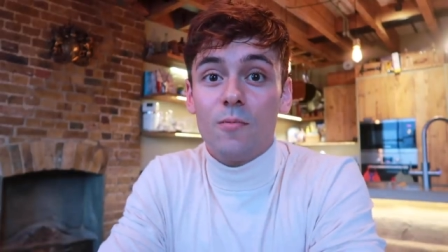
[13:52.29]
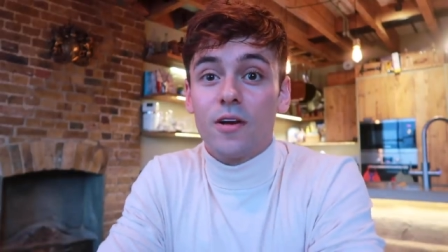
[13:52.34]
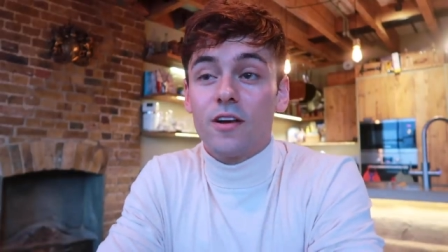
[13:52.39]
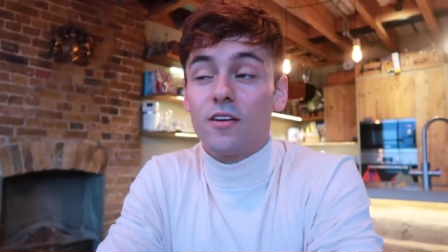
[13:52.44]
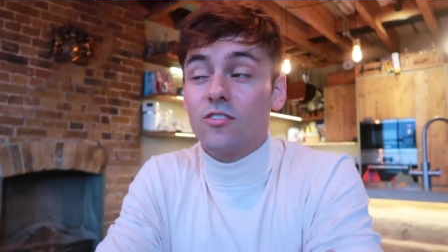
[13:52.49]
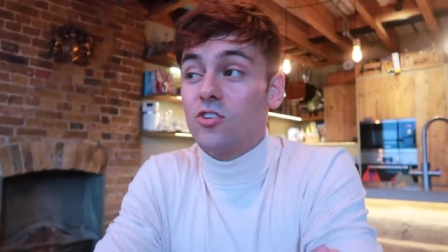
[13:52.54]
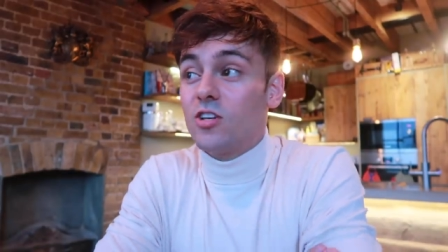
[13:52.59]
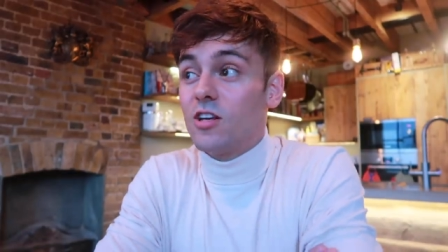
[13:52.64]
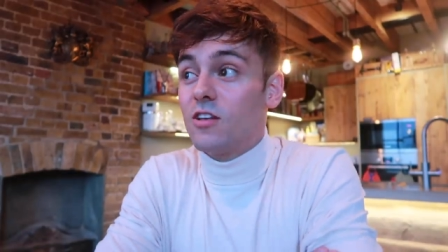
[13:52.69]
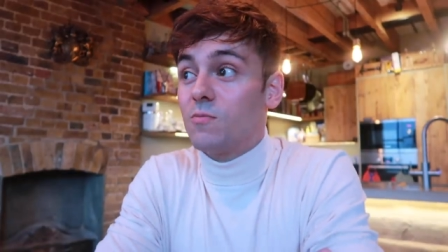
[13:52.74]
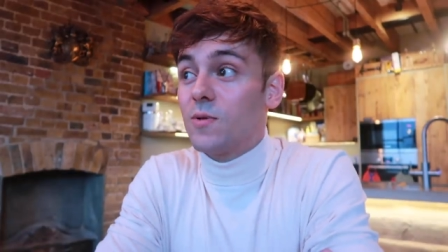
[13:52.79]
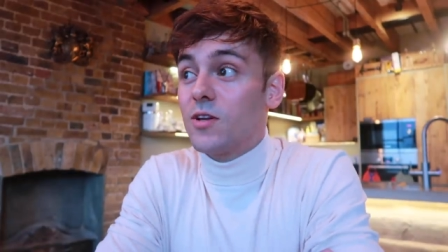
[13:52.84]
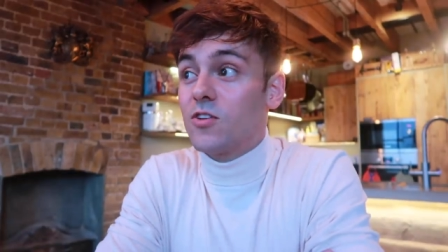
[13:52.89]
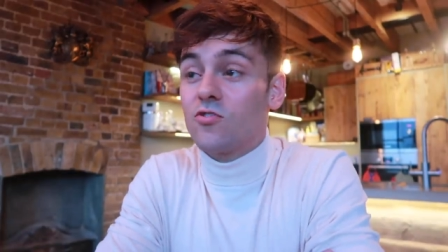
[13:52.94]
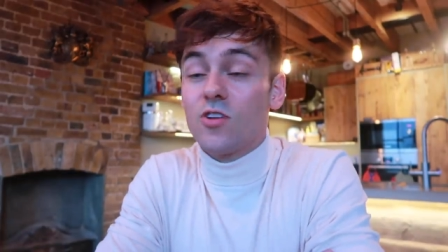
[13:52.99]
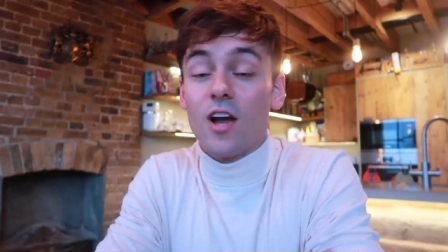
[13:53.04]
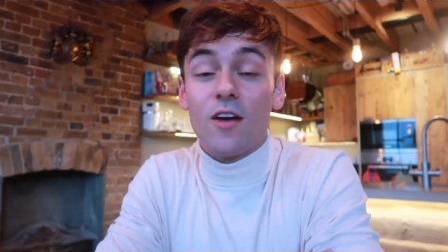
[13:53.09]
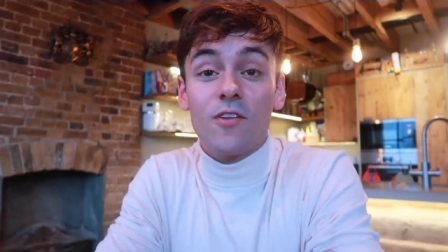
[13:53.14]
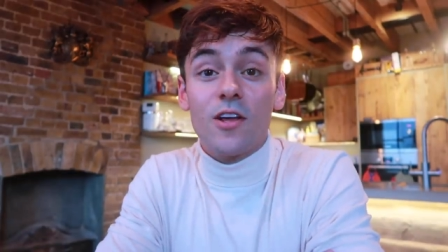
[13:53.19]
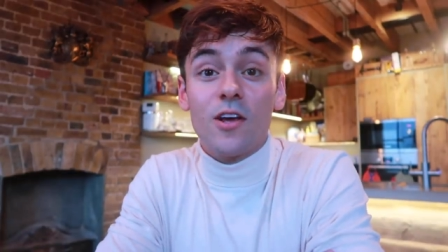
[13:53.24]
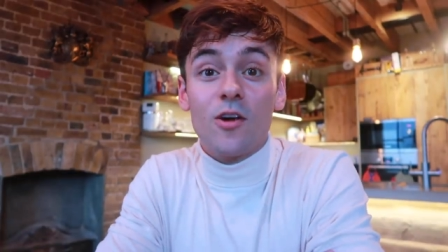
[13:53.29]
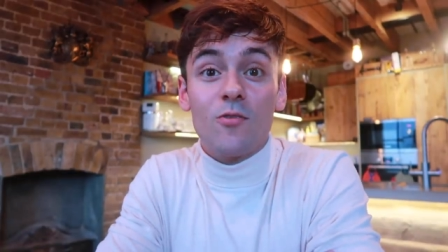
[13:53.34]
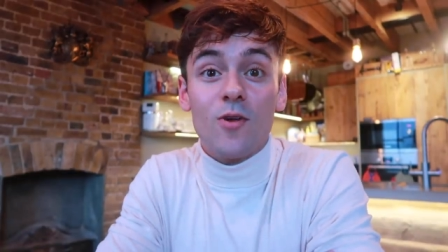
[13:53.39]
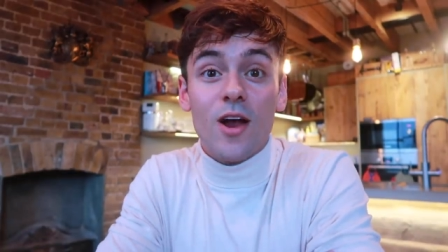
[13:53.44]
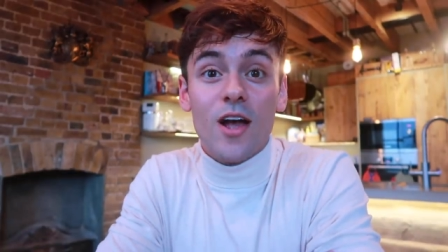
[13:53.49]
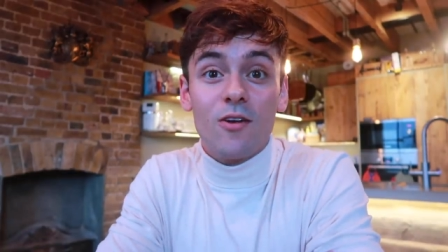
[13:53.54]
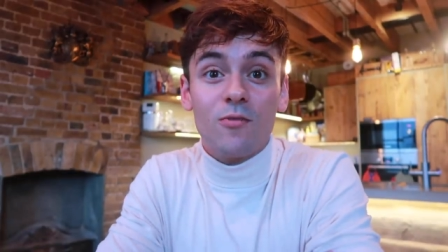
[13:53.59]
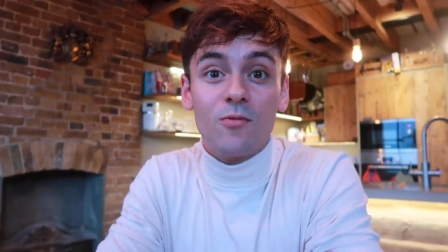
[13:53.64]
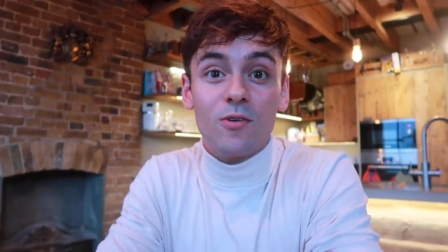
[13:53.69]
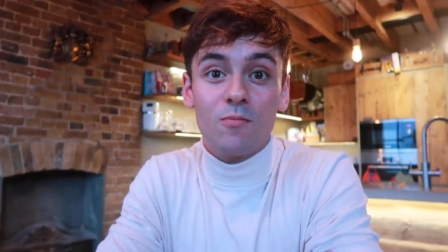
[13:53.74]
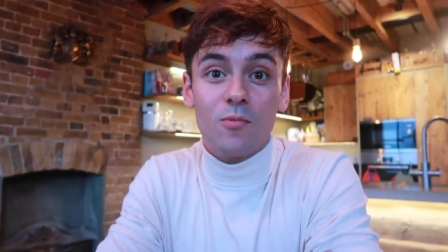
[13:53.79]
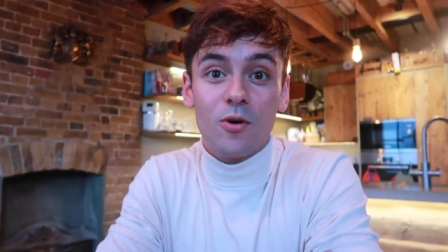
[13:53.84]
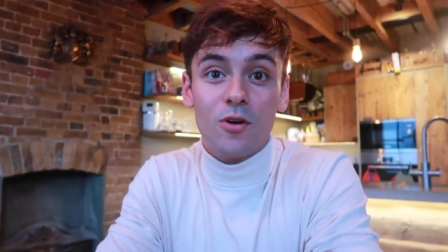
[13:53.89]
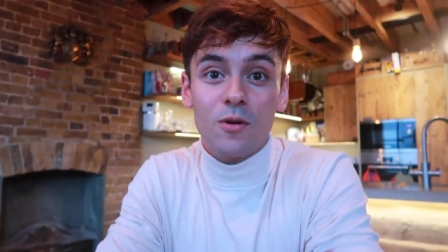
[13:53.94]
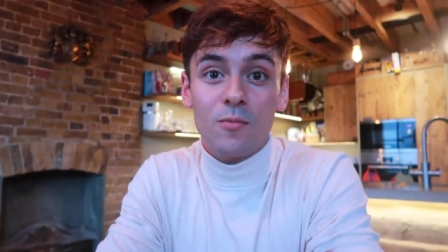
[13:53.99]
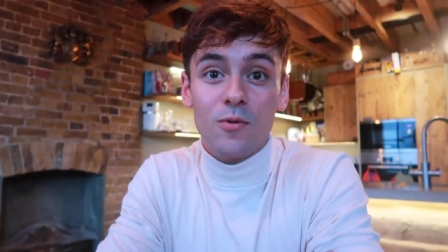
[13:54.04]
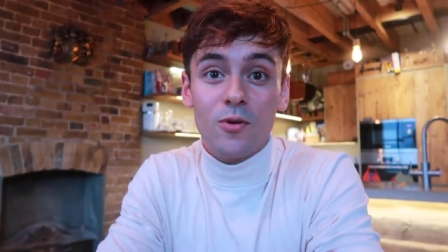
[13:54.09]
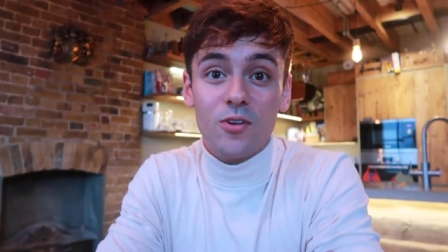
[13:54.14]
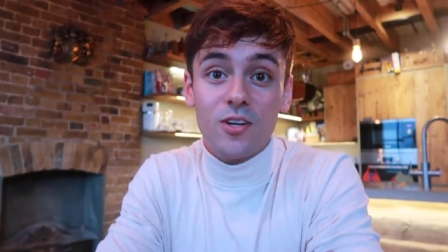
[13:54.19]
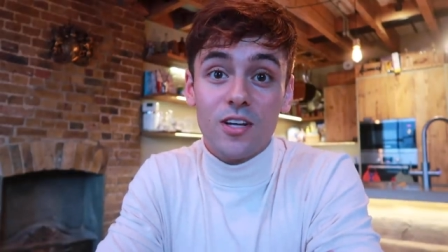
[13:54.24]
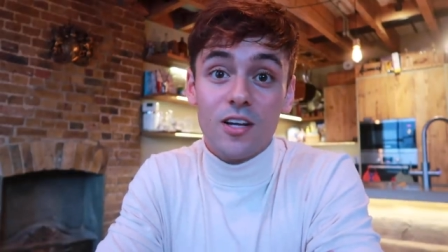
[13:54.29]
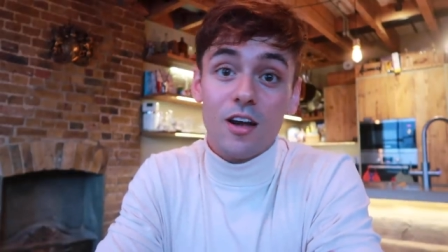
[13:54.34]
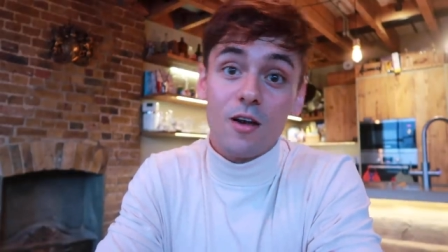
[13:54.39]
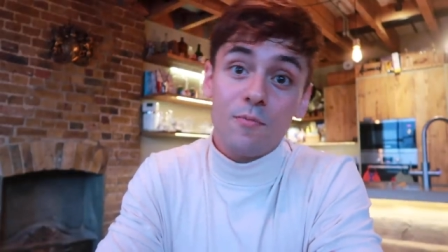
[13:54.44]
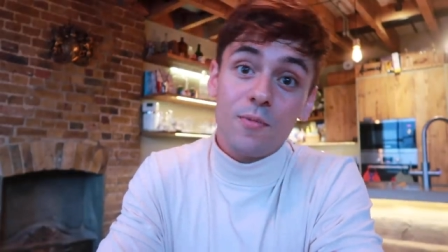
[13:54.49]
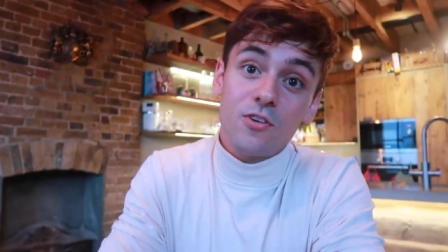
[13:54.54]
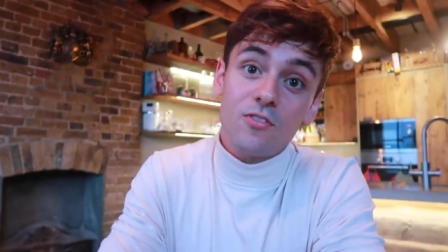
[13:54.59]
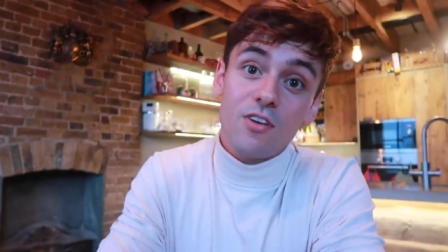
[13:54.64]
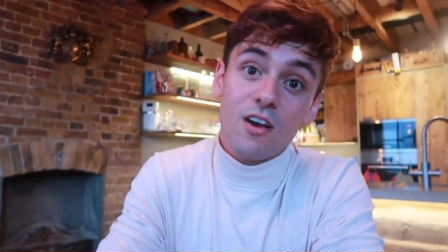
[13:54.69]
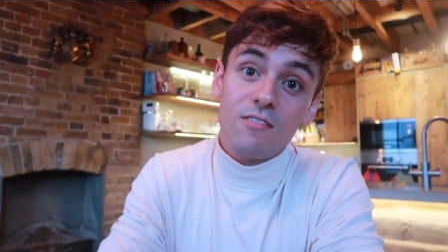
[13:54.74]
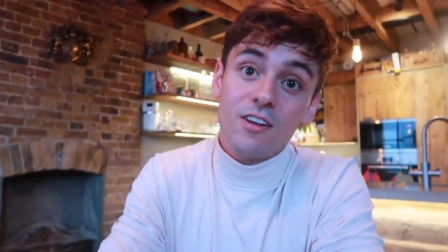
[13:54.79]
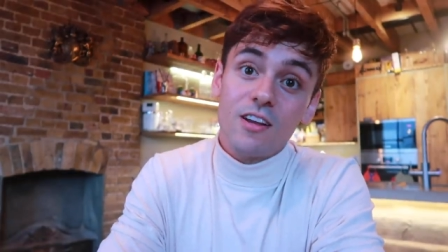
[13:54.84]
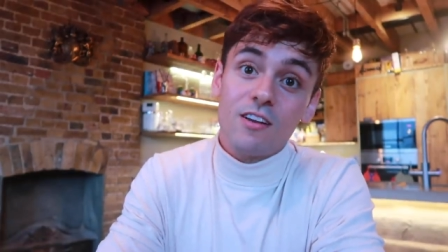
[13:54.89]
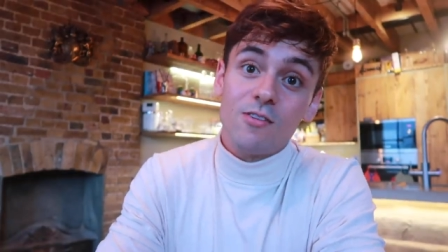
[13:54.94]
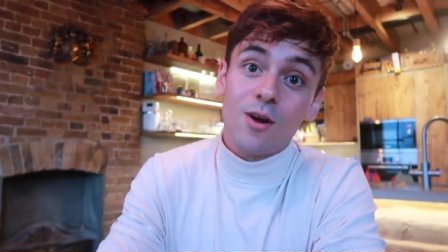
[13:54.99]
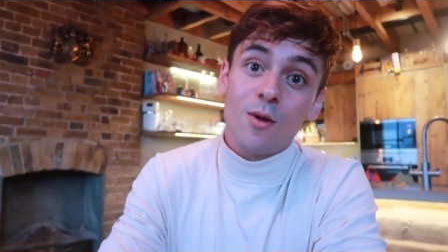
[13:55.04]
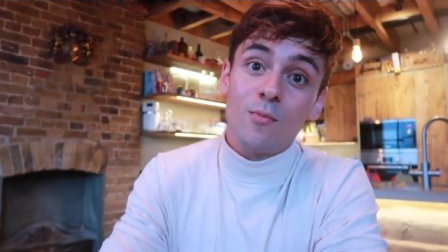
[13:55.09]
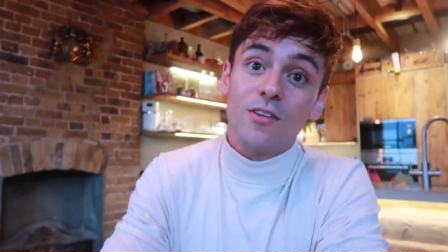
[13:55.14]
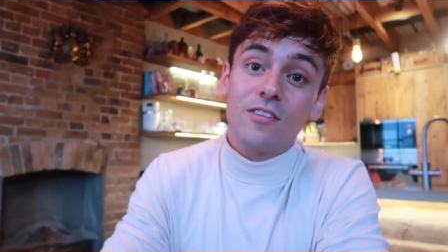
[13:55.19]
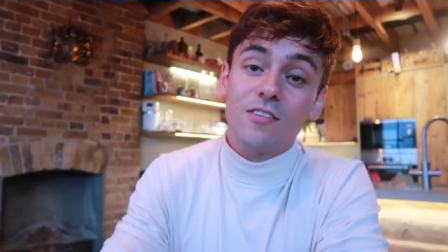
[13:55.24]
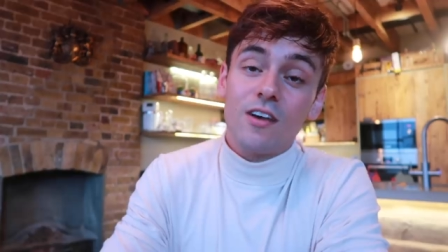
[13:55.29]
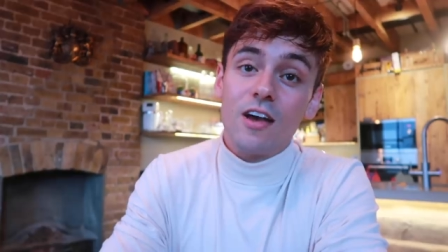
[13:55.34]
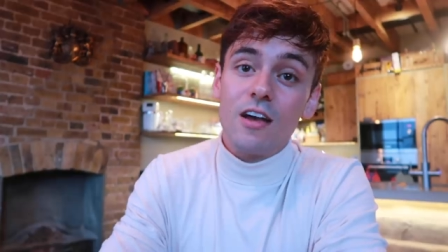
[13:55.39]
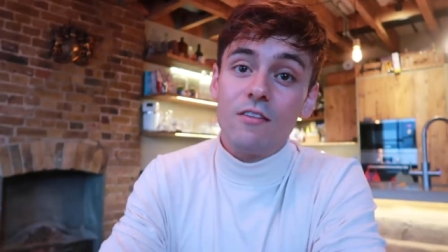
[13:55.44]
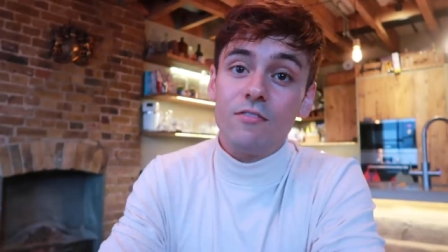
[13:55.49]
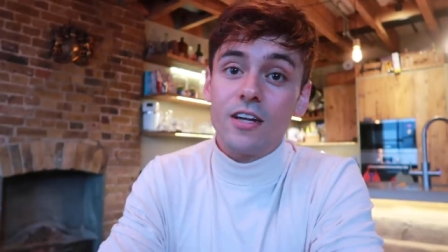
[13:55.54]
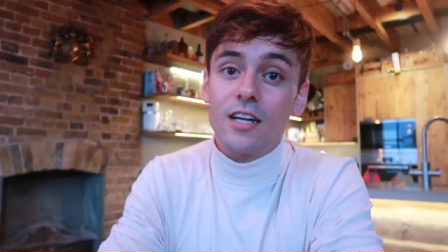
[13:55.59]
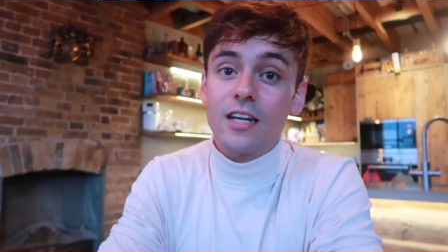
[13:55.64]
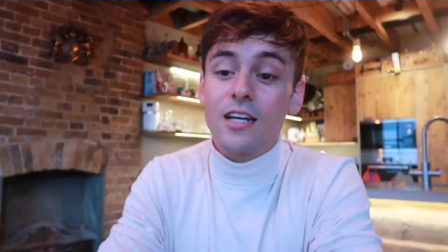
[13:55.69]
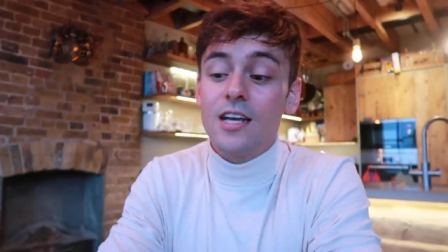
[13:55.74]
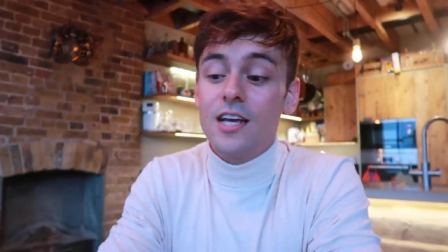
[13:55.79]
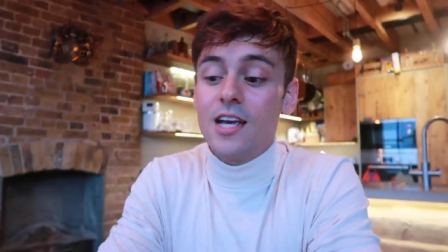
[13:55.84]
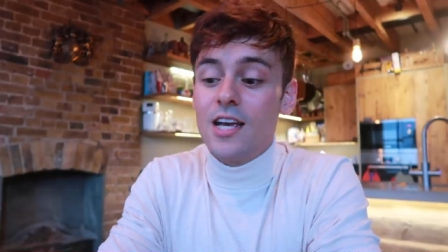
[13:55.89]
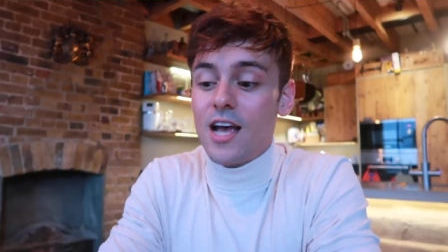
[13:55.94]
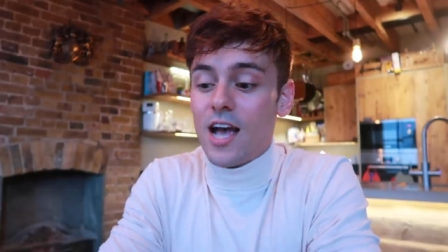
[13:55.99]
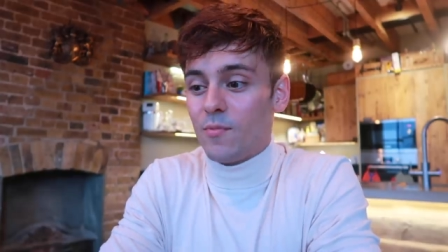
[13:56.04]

because she's been traveling around with bodybuilding, I've been traveling around with diving,